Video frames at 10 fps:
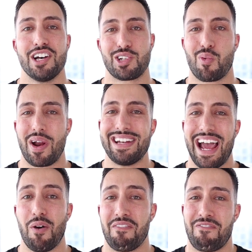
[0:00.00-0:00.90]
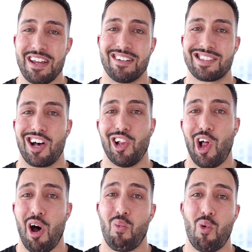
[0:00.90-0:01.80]
So right now it feels a
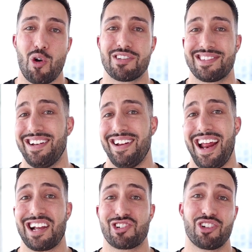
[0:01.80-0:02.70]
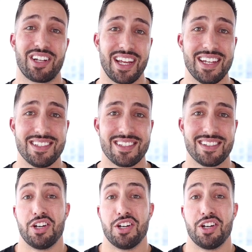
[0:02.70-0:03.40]
lot worse than it actually is.